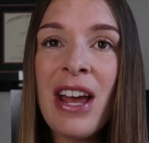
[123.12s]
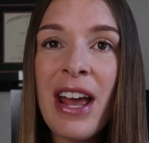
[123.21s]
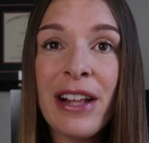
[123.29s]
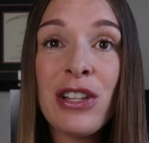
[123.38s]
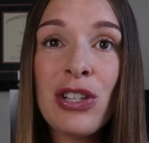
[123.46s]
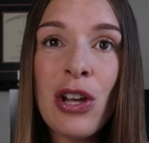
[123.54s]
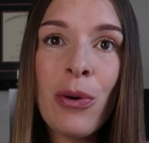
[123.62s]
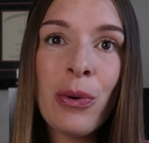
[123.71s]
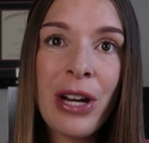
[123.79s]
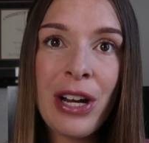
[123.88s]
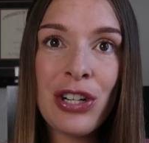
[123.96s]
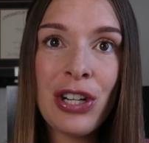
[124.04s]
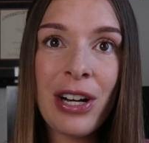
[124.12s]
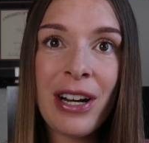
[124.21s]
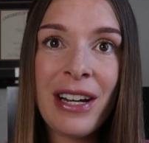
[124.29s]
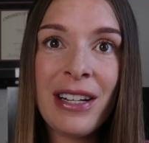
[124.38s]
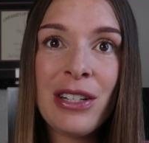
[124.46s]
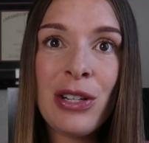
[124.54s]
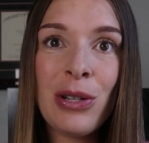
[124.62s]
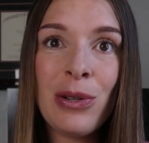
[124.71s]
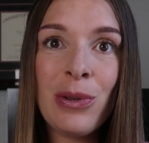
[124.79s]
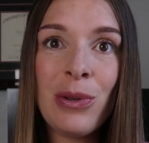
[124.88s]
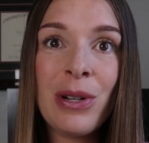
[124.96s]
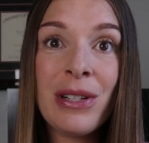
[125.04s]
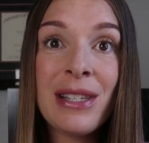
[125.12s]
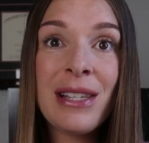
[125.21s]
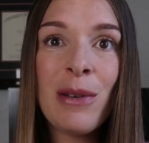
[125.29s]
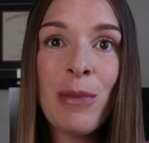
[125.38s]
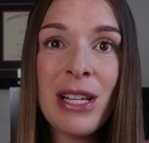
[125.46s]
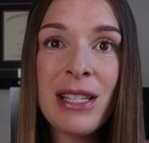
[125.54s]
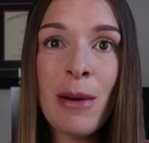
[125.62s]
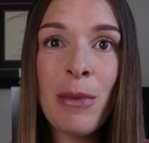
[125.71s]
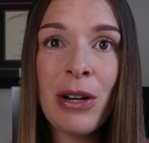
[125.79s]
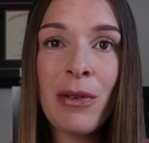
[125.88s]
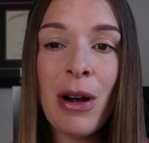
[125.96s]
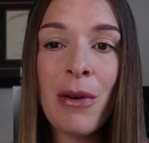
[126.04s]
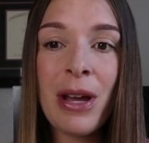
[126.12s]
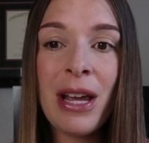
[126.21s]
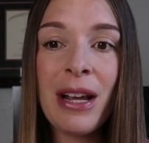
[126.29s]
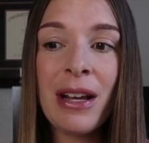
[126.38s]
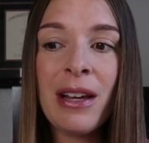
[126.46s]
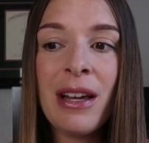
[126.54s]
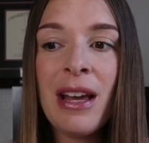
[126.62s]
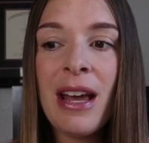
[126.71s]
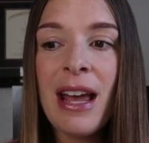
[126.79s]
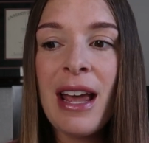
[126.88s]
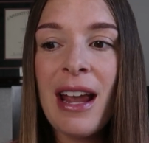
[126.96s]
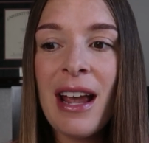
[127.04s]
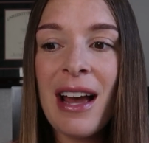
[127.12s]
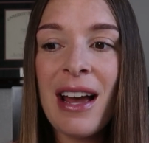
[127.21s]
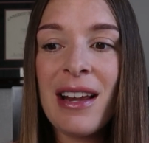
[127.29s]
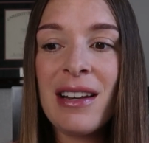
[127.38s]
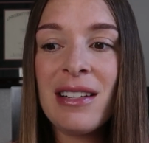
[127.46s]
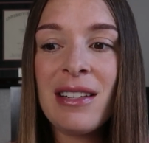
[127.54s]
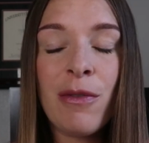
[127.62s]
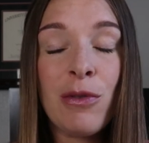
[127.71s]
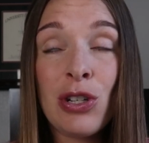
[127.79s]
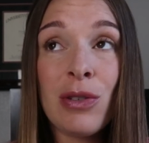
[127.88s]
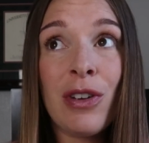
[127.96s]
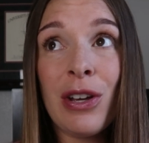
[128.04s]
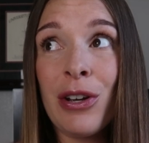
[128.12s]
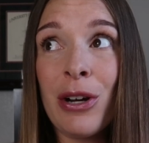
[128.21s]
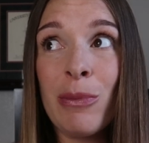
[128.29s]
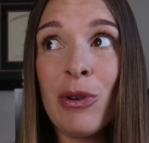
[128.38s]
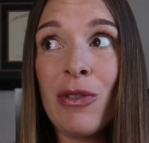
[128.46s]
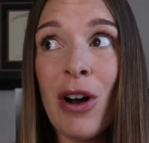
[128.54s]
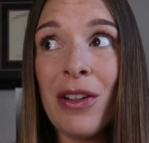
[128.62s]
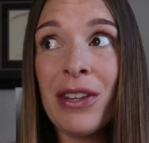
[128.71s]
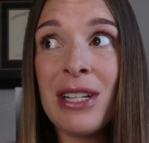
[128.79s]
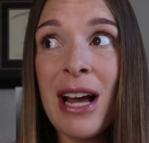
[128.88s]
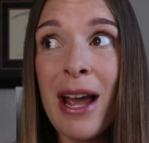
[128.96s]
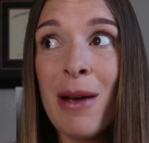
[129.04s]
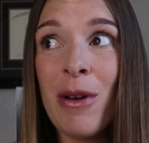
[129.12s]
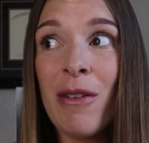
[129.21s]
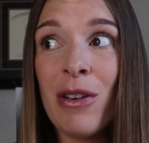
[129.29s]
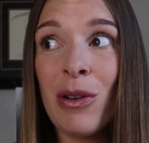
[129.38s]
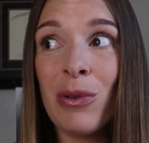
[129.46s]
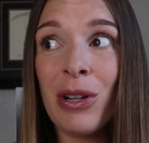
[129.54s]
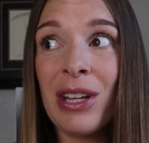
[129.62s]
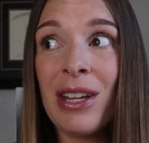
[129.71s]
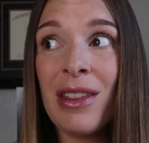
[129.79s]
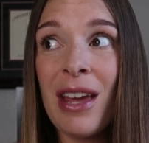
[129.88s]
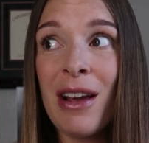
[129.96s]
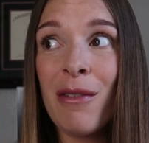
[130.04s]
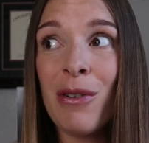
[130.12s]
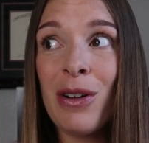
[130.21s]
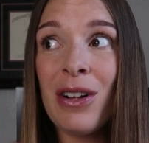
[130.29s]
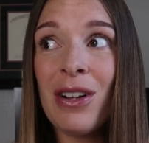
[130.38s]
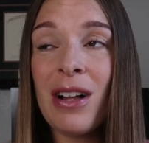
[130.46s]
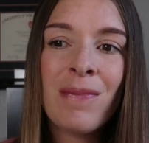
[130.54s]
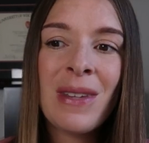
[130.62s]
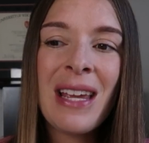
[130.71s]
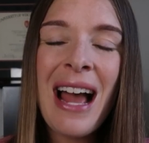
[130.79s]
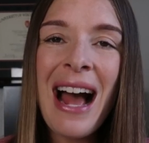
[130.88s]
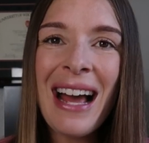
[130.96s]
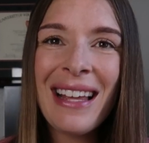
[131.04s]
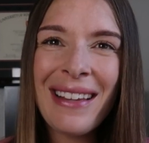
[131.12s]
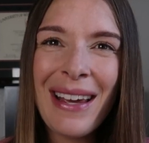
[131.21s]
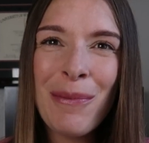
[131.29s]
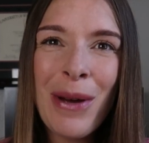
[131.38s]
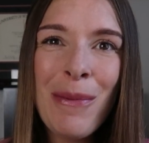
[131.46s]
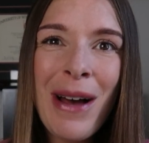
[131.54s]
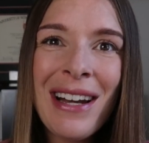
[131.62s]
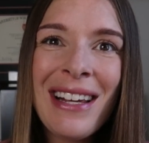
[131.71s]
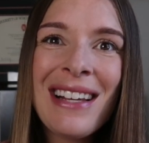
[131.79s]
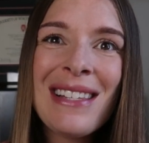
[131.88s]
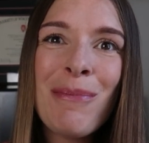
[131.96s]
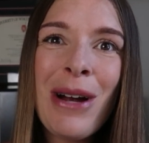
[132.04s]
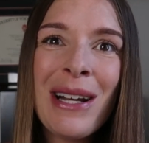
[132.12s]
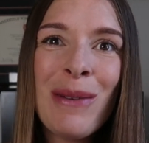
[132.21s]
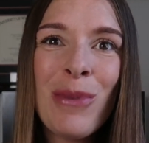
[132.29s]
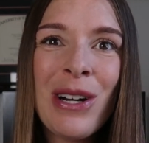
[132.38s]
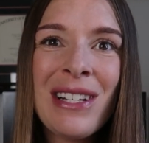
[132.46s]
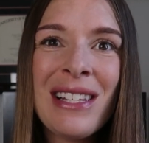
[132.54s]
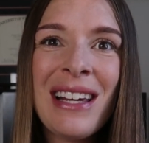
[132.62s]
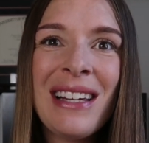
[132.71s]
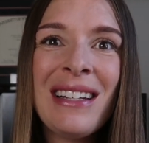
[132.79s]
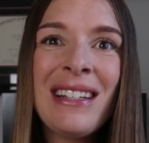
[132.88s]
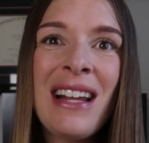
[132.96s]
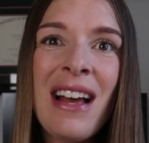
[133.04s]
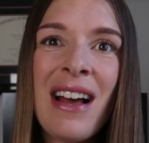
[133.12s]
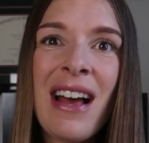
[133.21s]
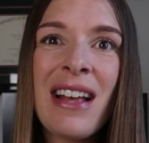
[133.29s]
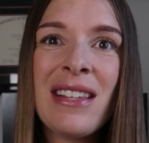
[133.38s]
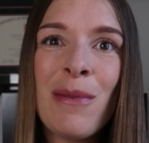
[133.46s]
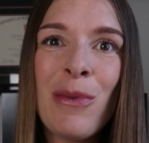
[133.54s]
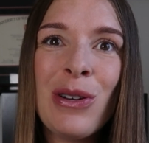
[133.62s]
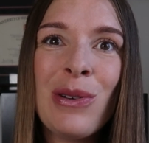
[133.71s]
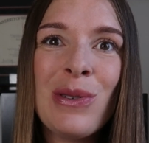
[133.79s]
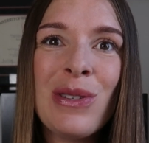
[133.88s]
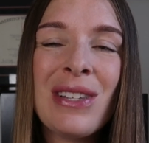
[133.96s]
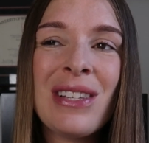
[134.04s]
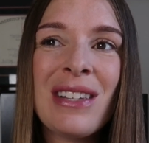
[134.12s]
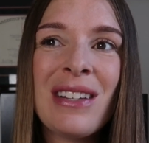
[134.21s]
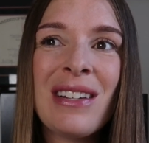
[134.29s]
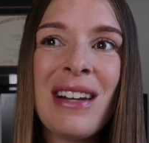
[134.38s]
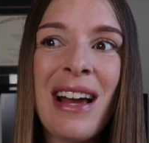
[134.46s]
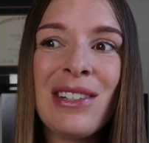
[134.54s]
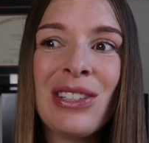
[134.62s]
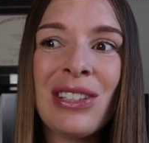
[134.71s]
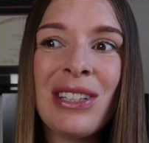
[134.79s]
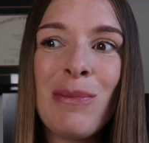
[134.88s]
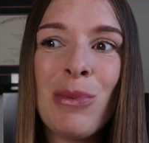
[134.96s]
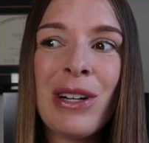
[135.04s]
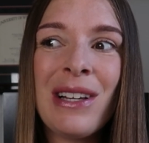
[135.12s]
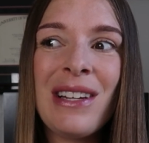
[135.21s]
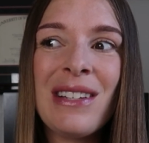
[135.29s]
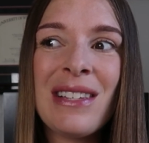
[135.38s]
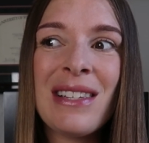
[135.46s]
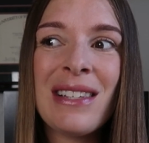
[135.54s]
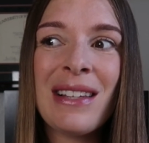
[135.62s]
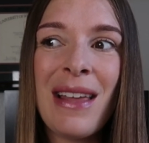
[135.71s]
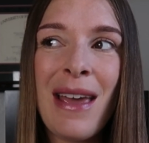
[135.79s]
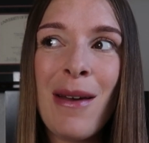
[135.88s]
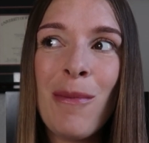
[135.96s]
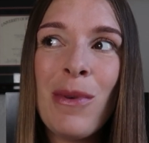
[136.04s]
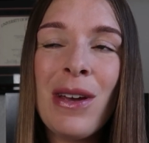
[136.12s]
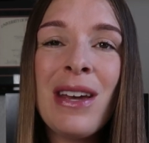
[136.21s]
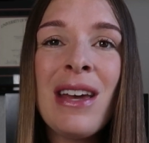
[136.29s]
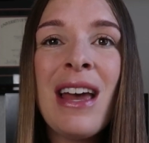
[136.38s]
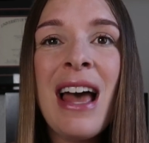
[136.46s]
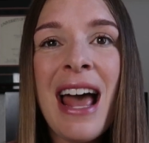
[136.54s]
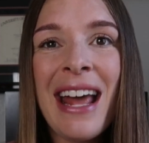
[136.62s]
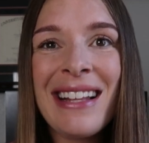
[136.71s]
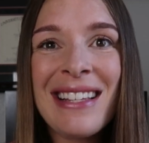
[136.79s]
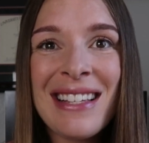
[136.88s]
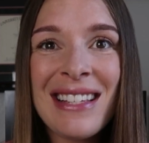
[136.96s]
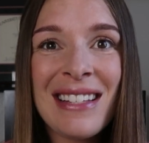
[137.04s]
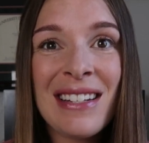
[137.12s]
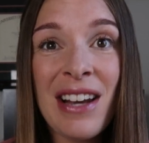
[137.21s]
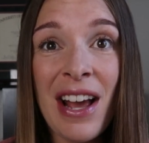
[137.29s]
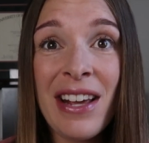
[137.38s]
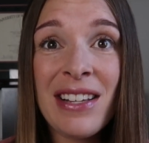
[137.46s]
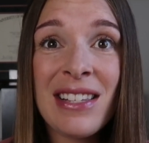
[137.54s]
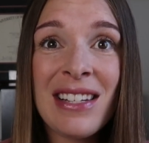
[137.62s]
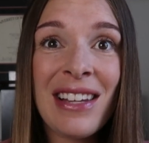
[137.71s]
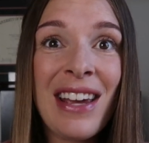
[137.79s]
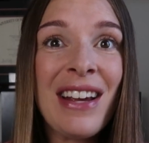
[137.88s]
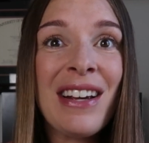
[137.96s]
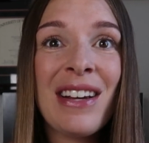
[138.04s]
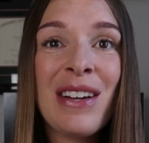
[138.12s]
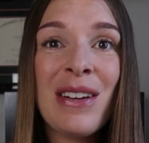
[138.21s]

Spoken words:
it's so reassuring to see my stomach growing and to just feel her move all the time. I feel really thankful. I like my body as a pregnant person. As someone who's naturally pretty slim, it's nice to